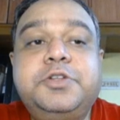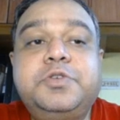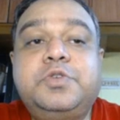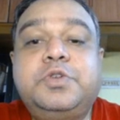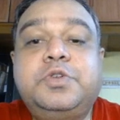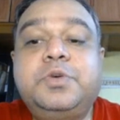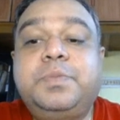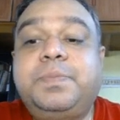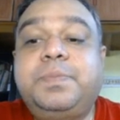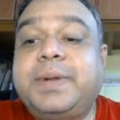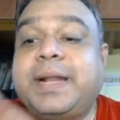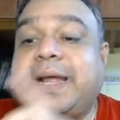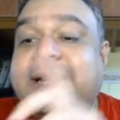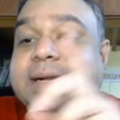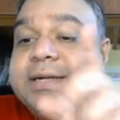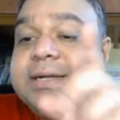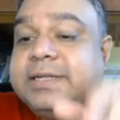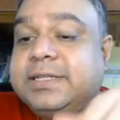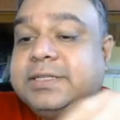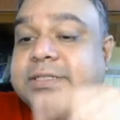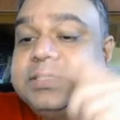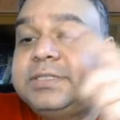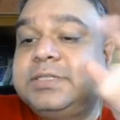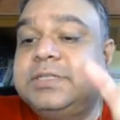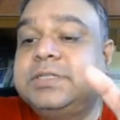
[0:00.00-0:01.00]
you to
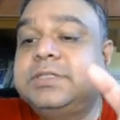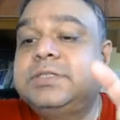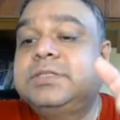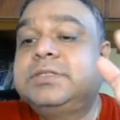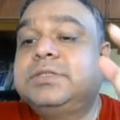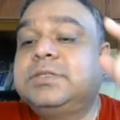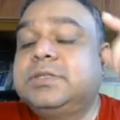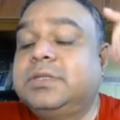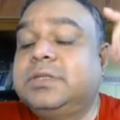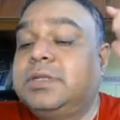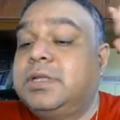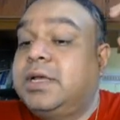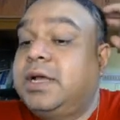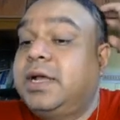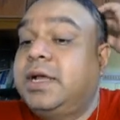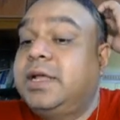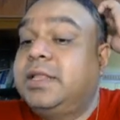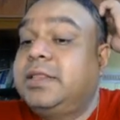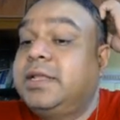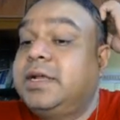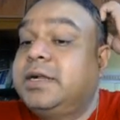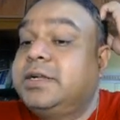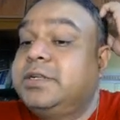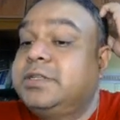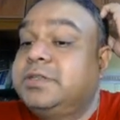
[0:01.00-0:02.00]
practice this,
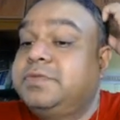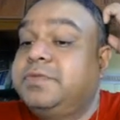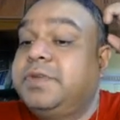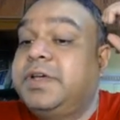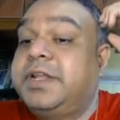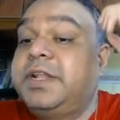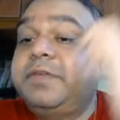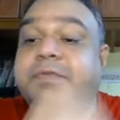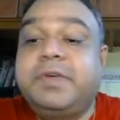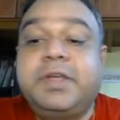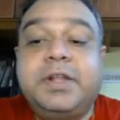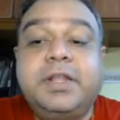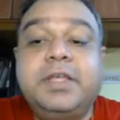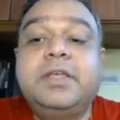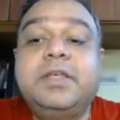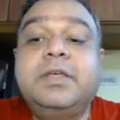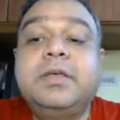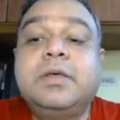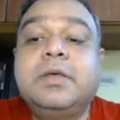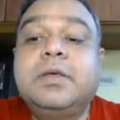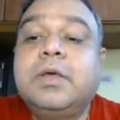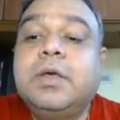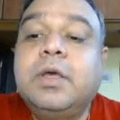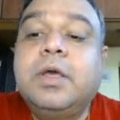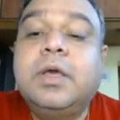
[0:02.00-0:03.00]
and that is very, very
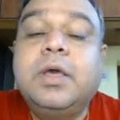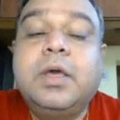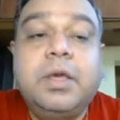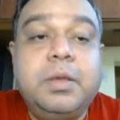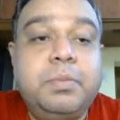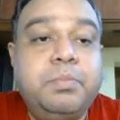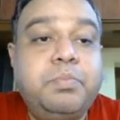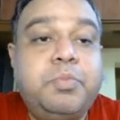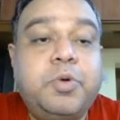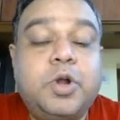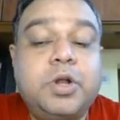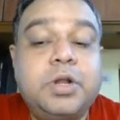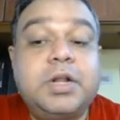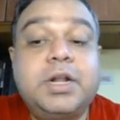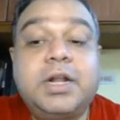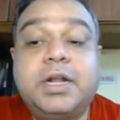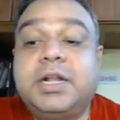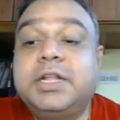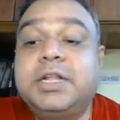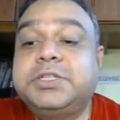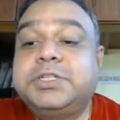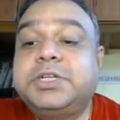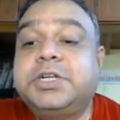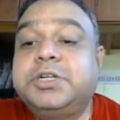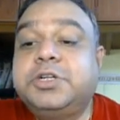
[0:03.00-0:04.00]
important.
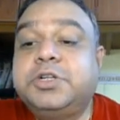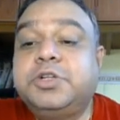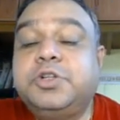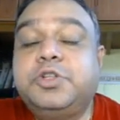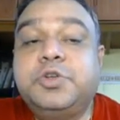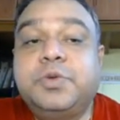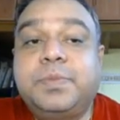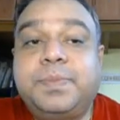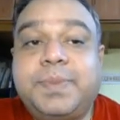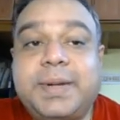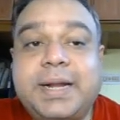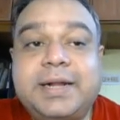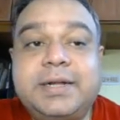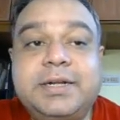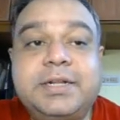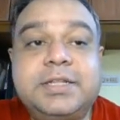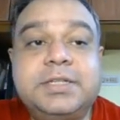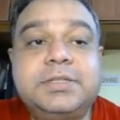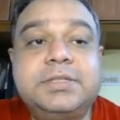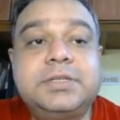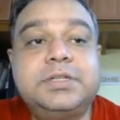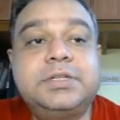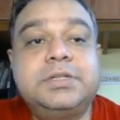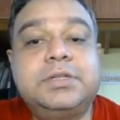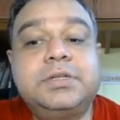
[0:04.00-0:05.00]
Unless until you
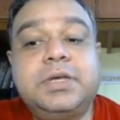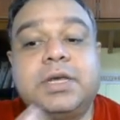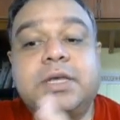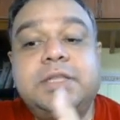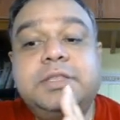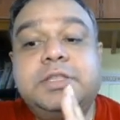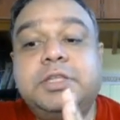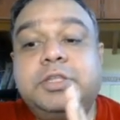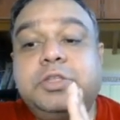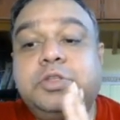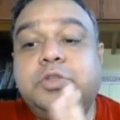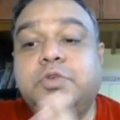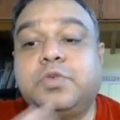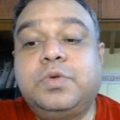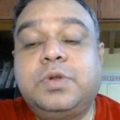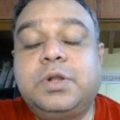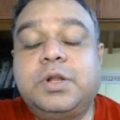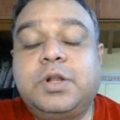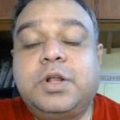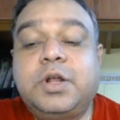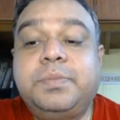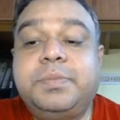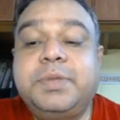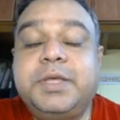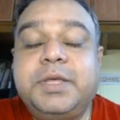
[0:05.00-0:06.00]
practice it, I think you will
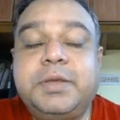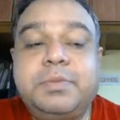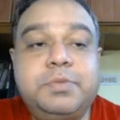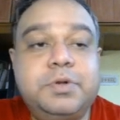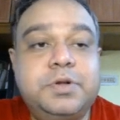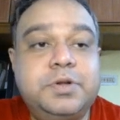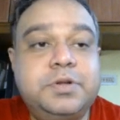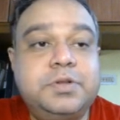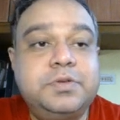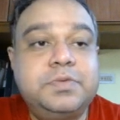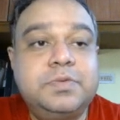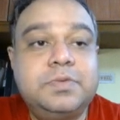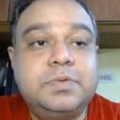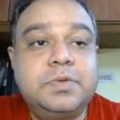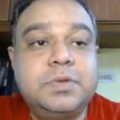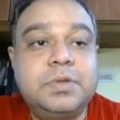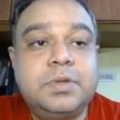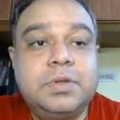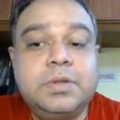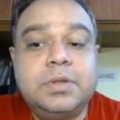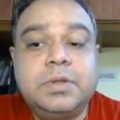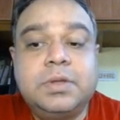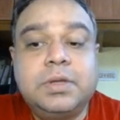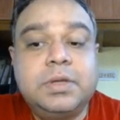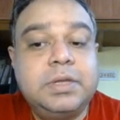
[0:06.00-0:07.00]
not be able to
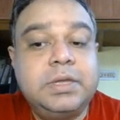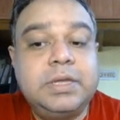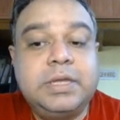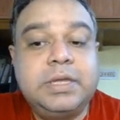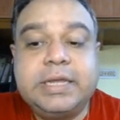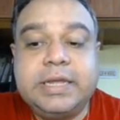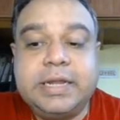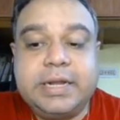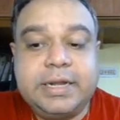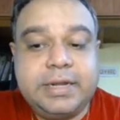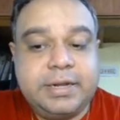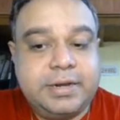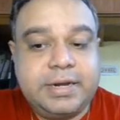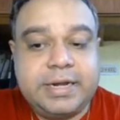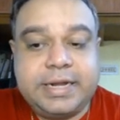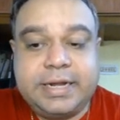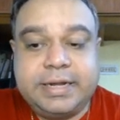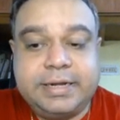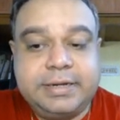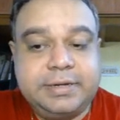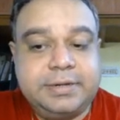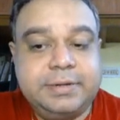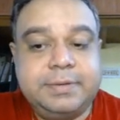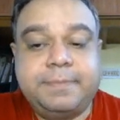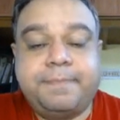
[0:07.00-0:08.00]
get it
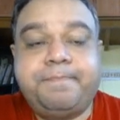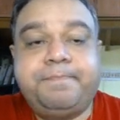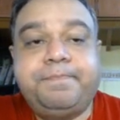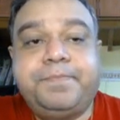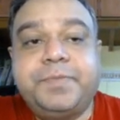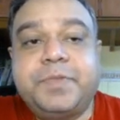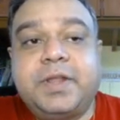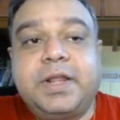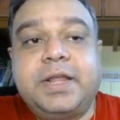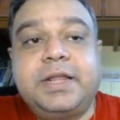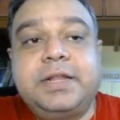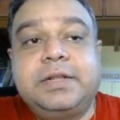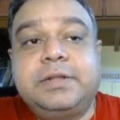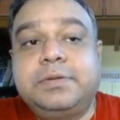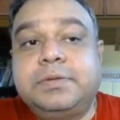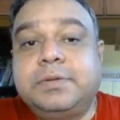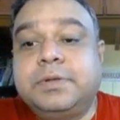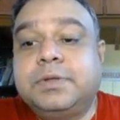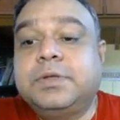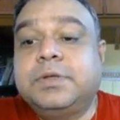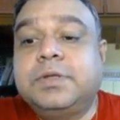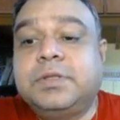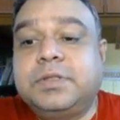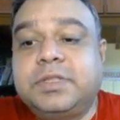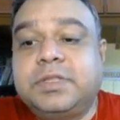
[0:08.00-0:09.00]
right. Right.
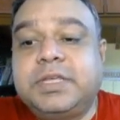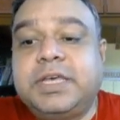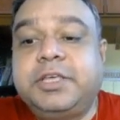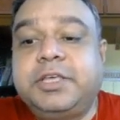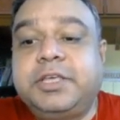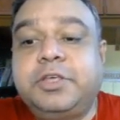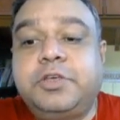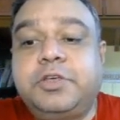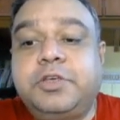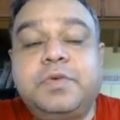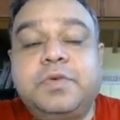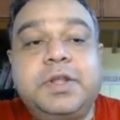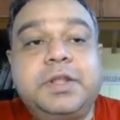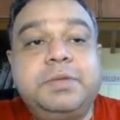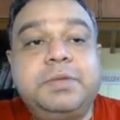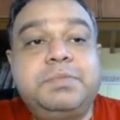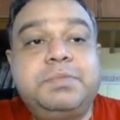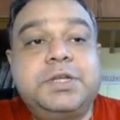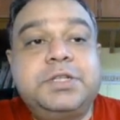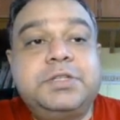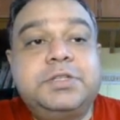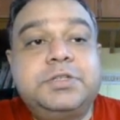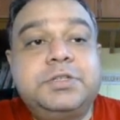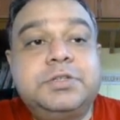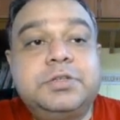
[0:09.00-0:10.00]
Thank you very
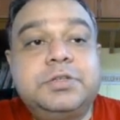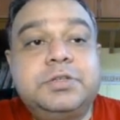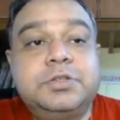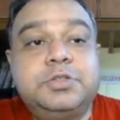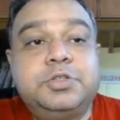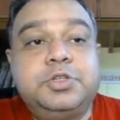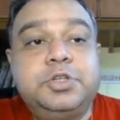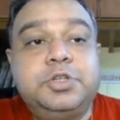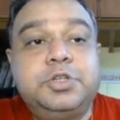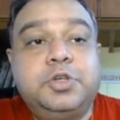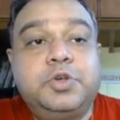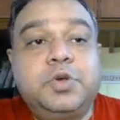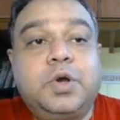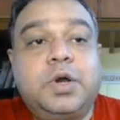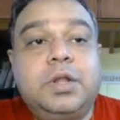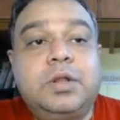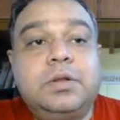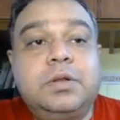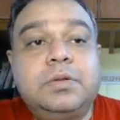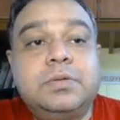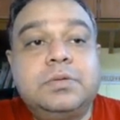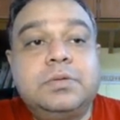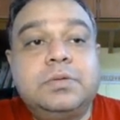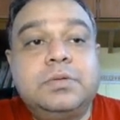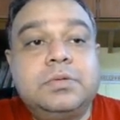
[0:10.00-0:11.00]
much. See you
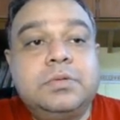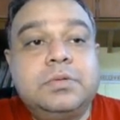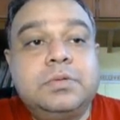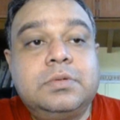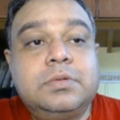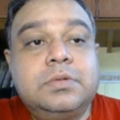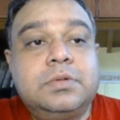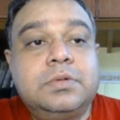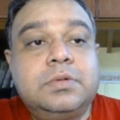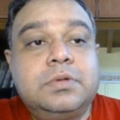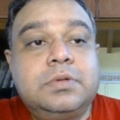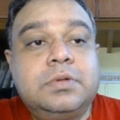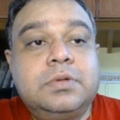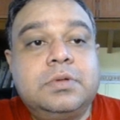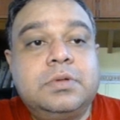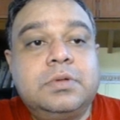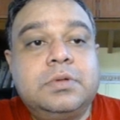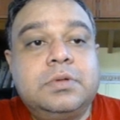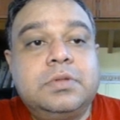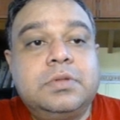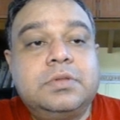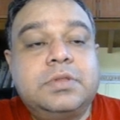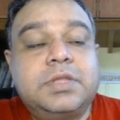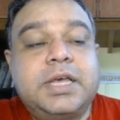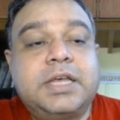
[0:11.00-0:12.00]
all.
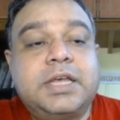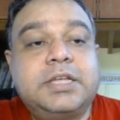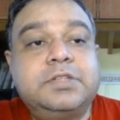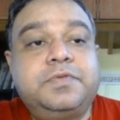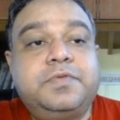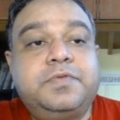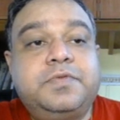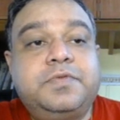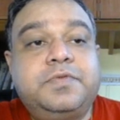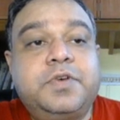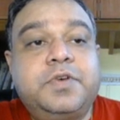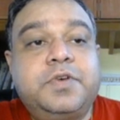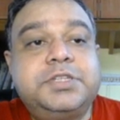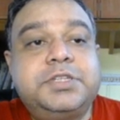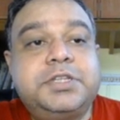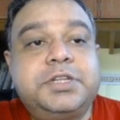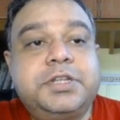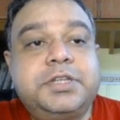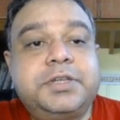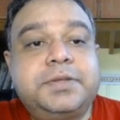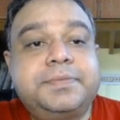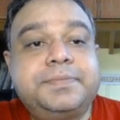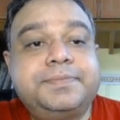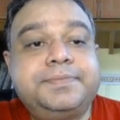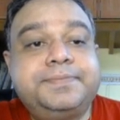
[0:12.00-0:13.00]
Thanks for
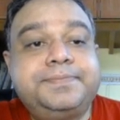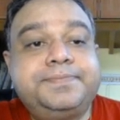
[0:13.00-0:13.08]
listening.